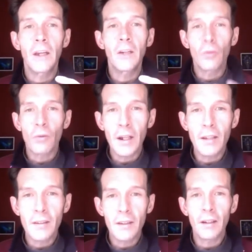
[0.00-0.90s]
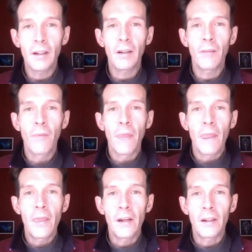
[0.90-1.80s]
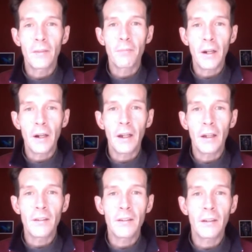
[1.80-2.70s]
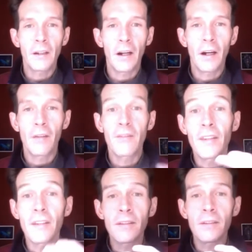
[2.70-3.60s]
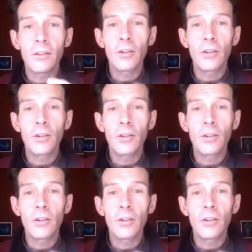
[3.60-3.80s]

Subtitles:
increase the experience of this